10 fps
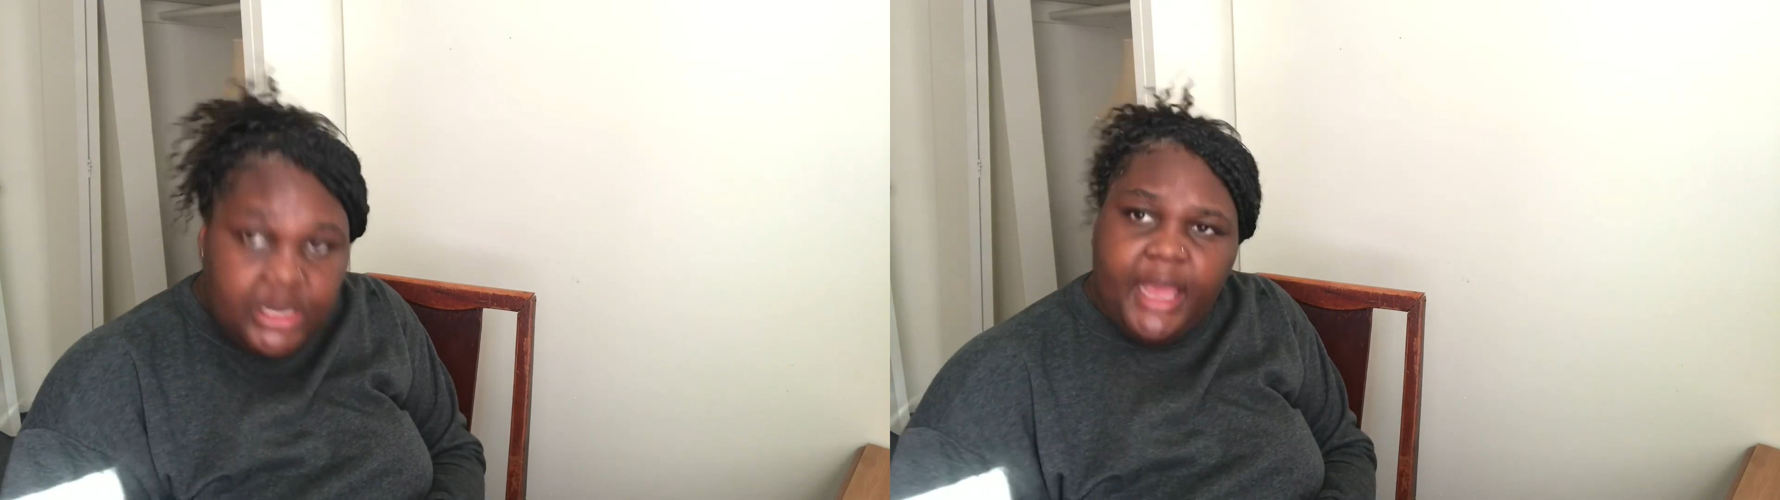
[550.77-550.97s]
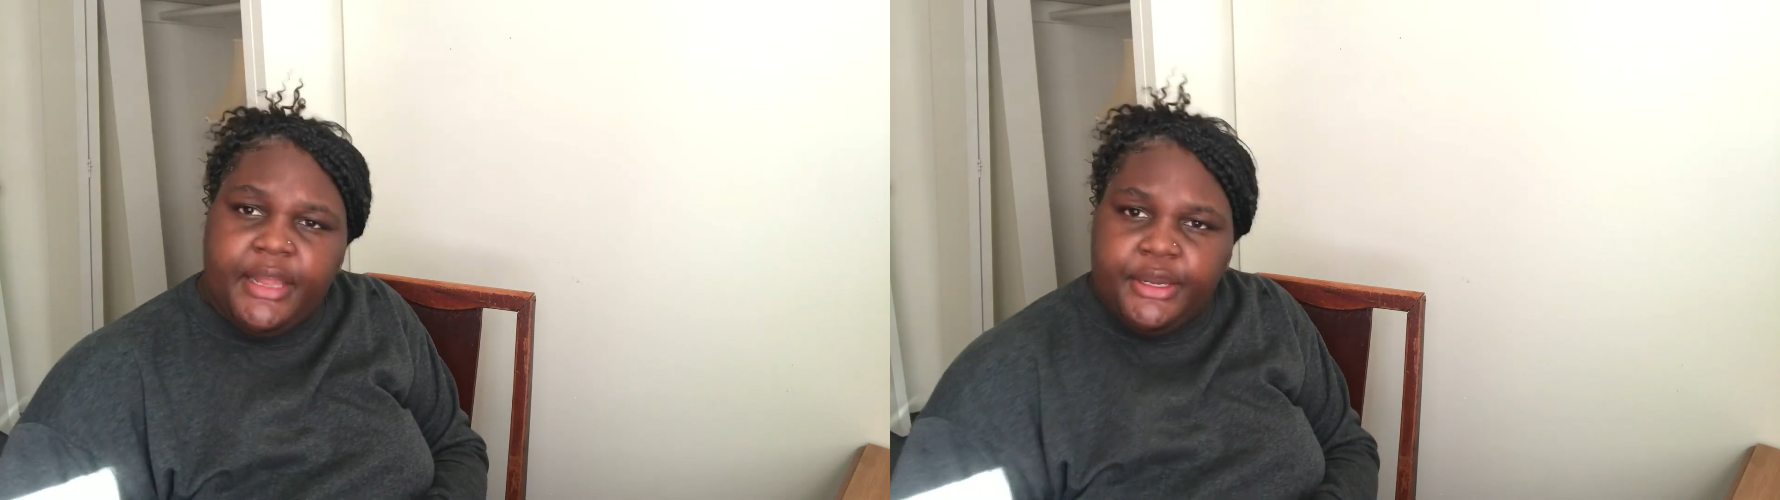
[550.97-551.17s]

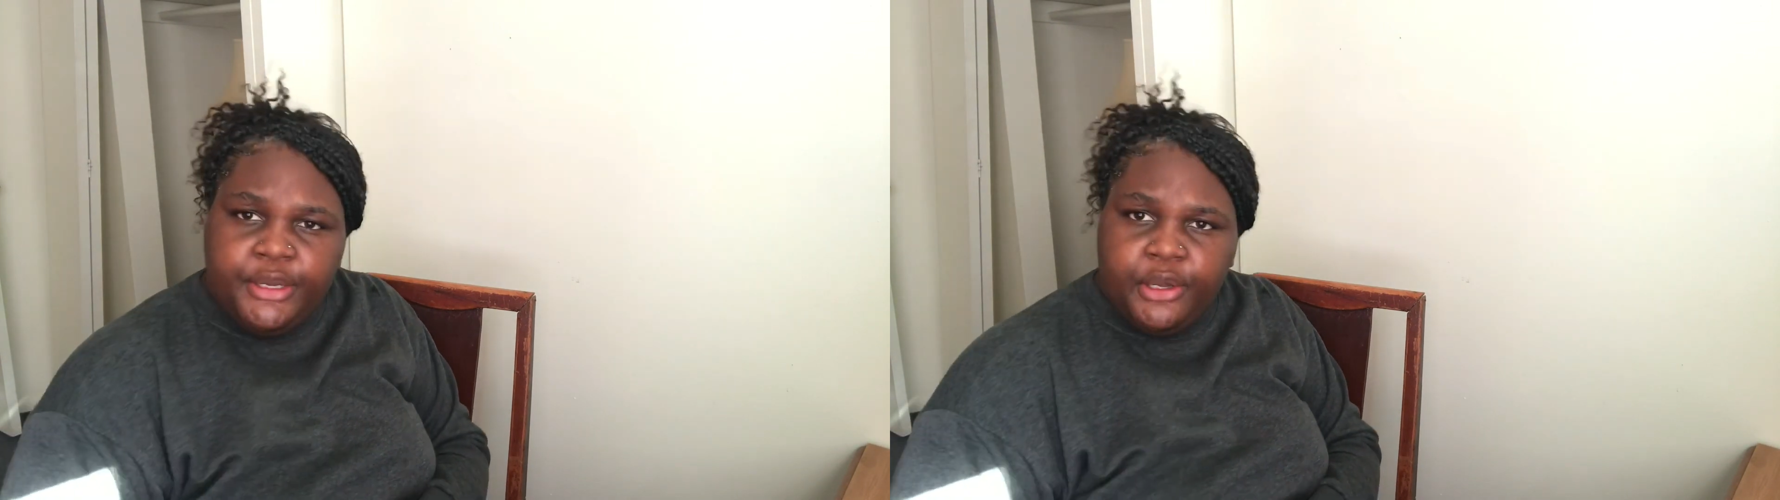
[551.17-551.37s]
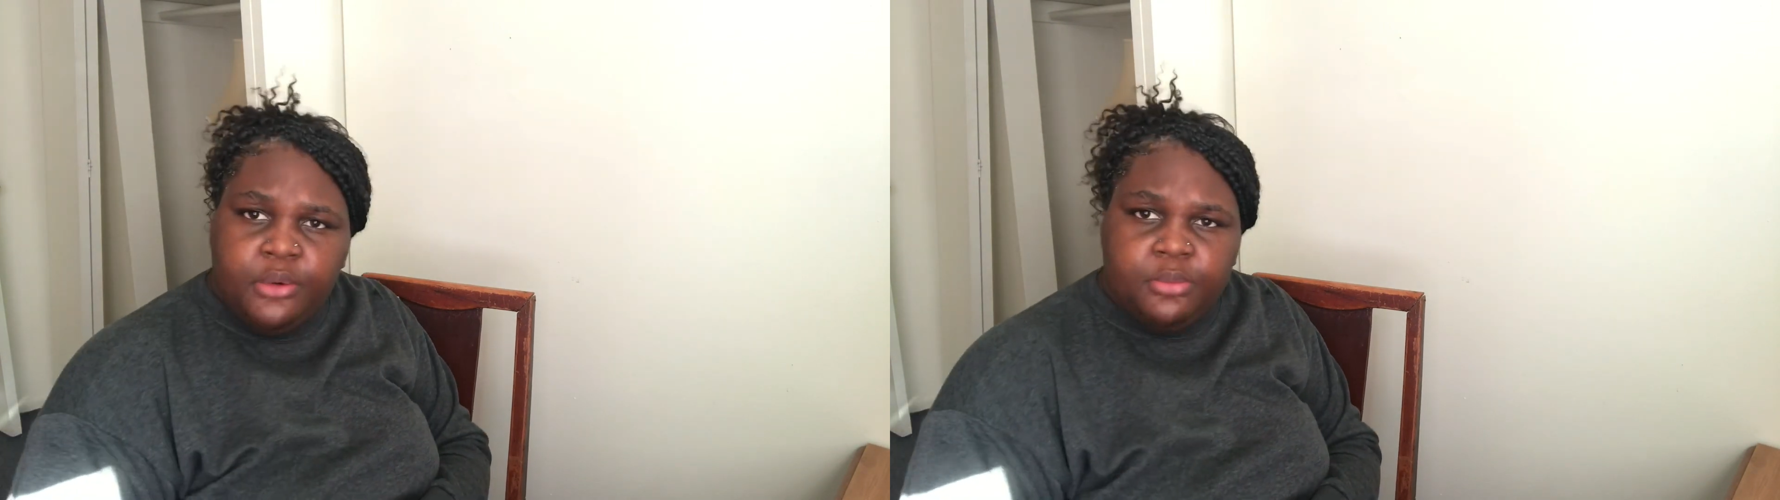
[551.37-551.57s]
like,
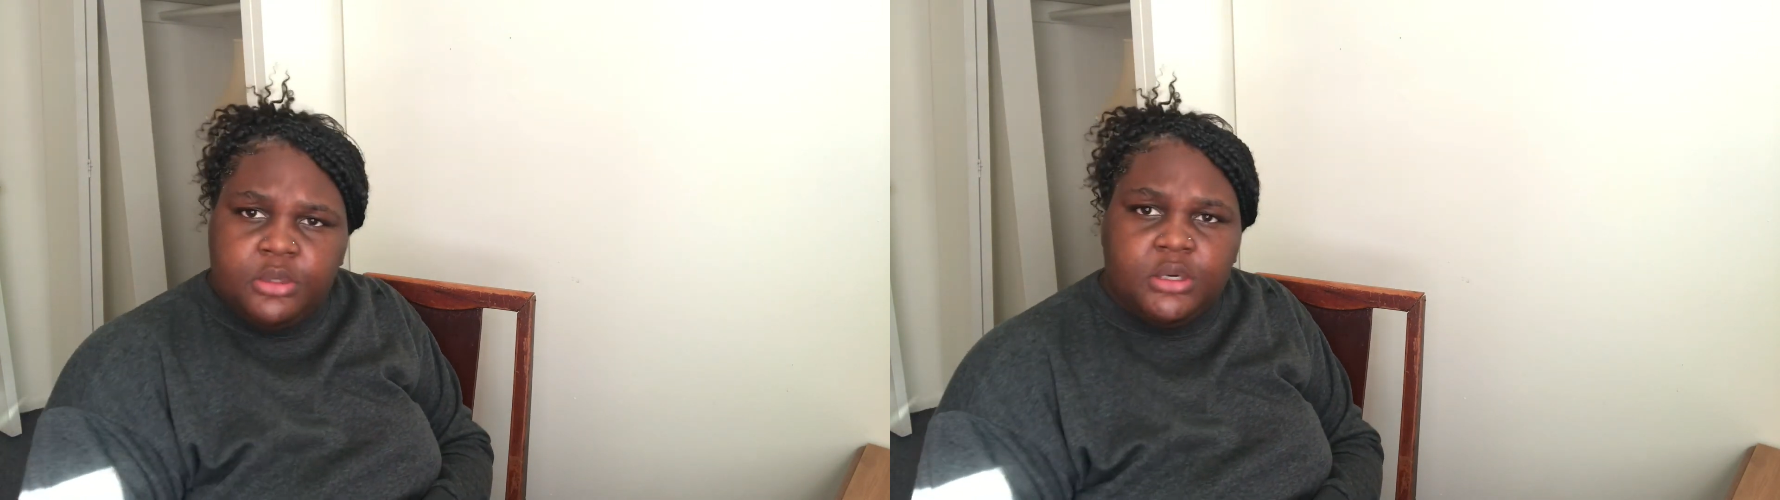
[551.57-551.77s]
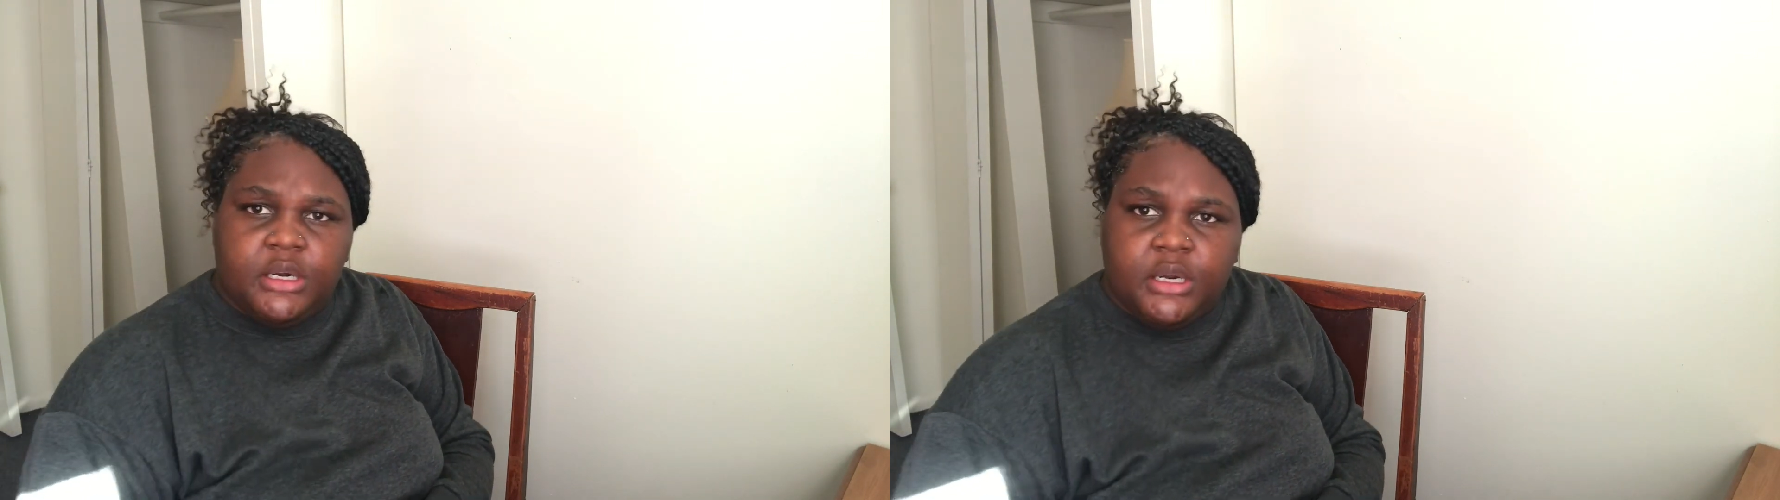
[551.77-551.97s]
no
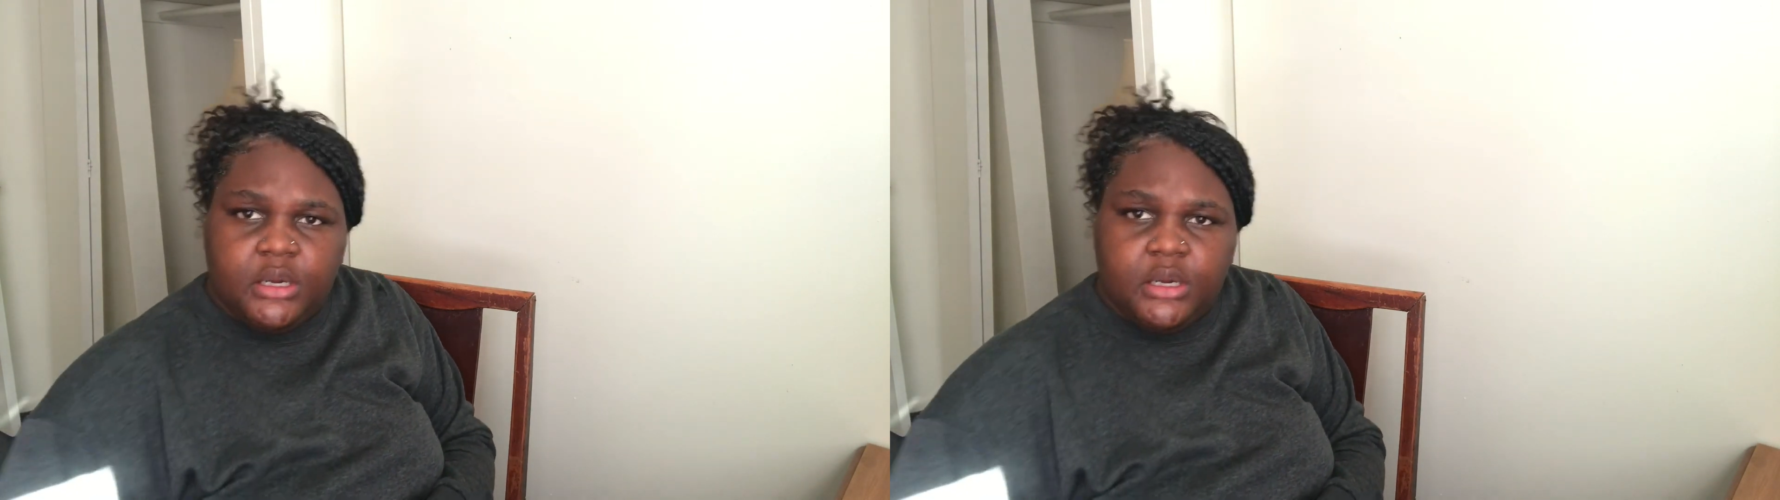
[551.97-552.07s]
more.